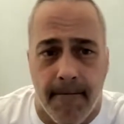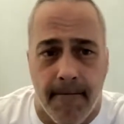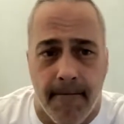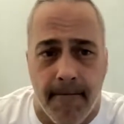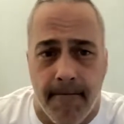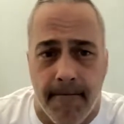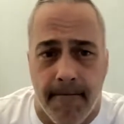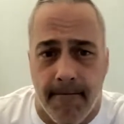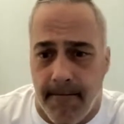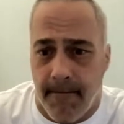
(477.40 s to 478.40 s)

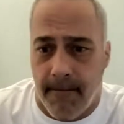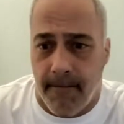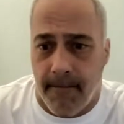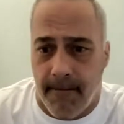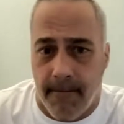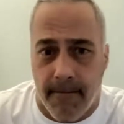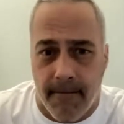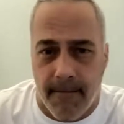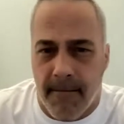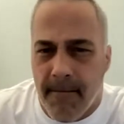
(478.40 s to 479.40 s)

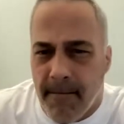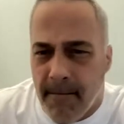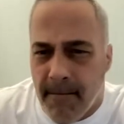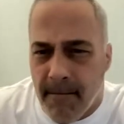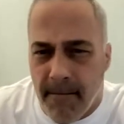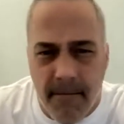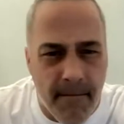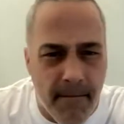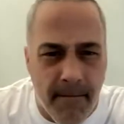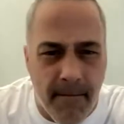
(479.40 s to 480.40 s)

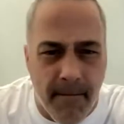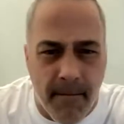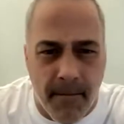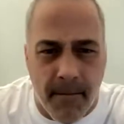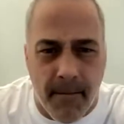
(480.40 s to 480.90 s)
(no one is talking)